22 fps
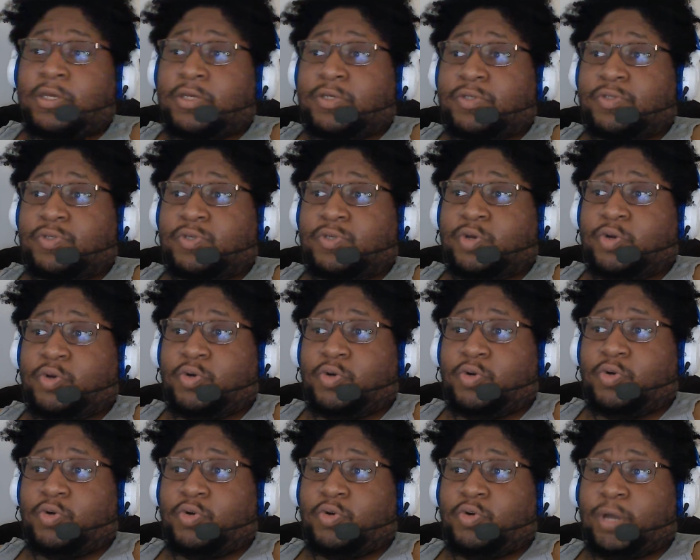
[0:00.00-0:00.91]

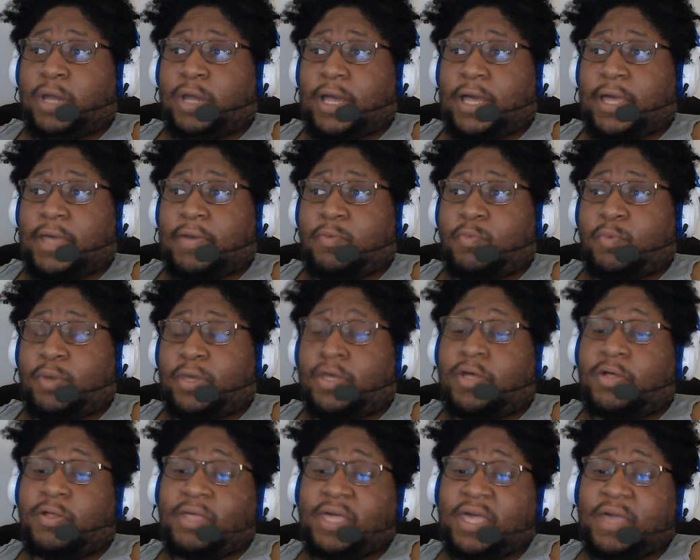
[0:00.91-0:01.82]
So I
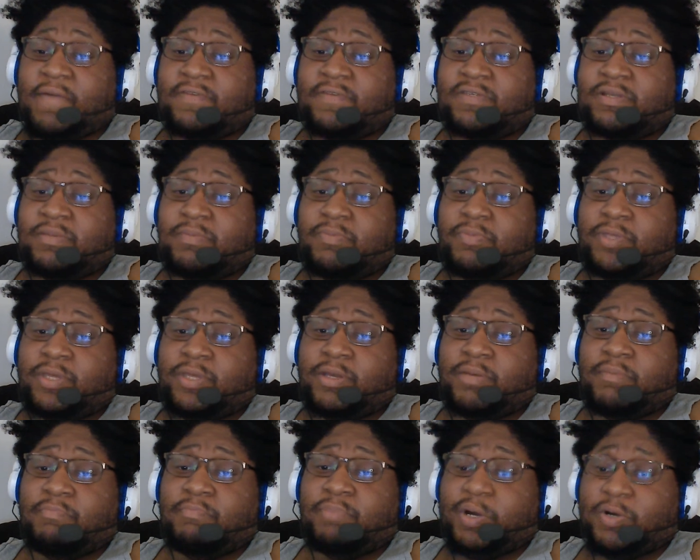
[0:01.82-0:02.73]
will have
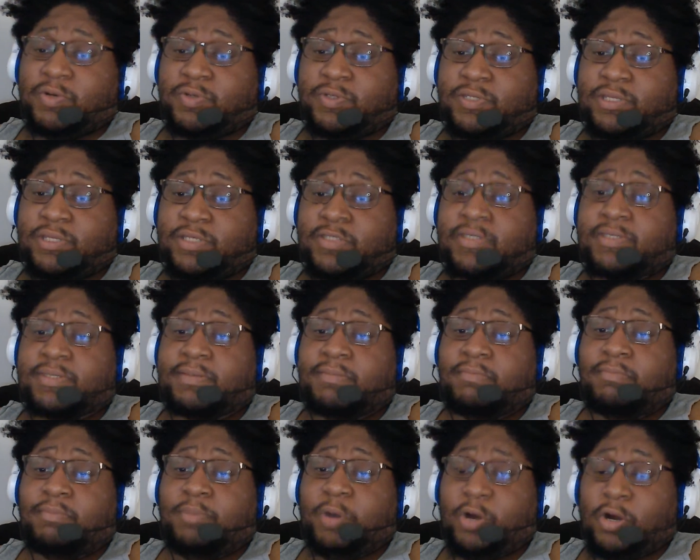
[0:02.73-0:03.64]
something posted
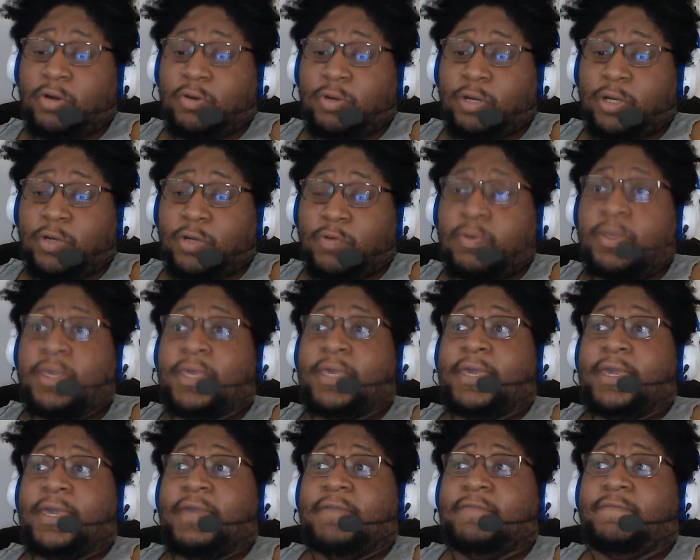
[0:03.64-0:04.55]
tomorrow.
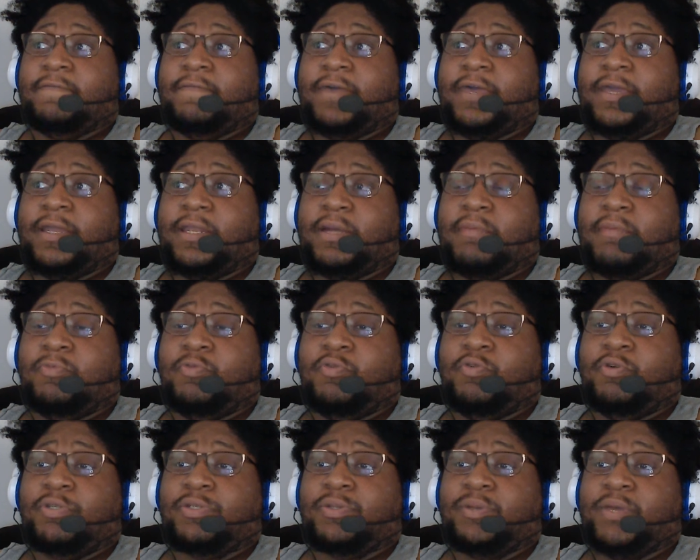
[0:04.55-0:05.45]
In fact, I'm
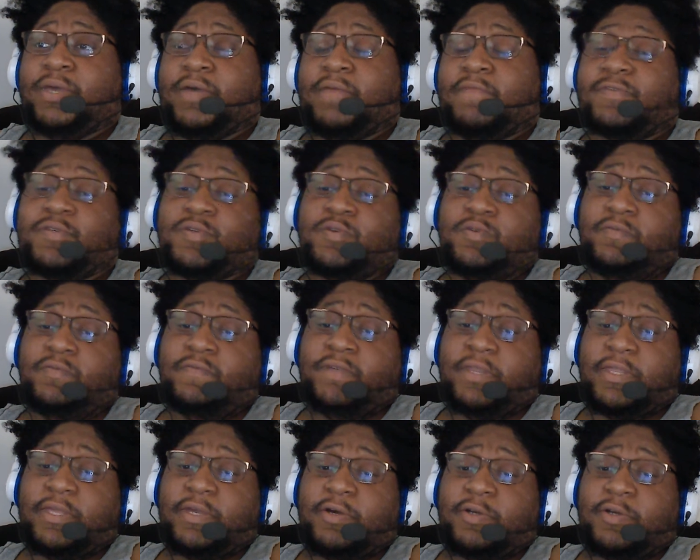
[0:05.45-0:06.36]
going to have two
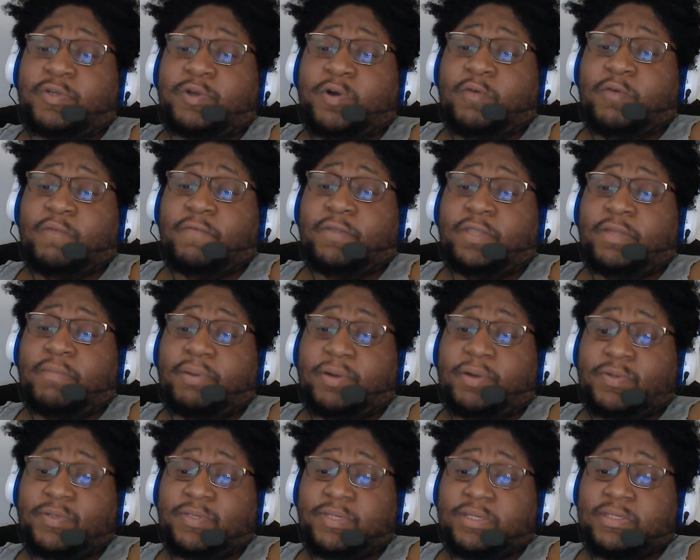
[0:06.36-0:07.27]
videos hopefully
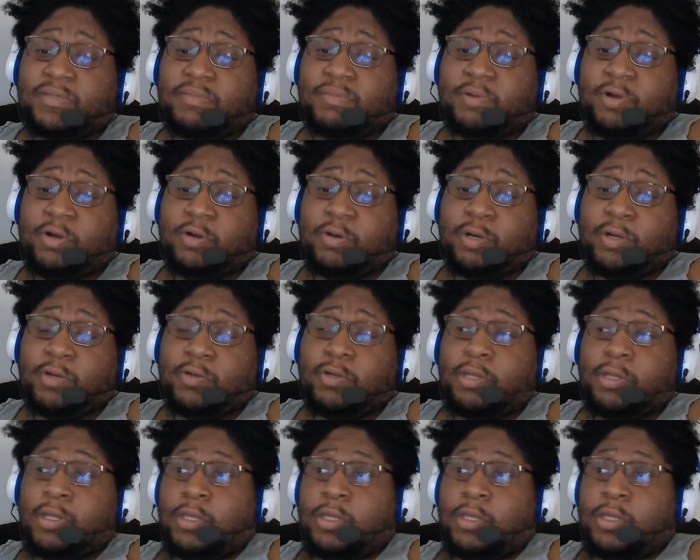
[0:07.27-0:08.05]
posted tomorrow.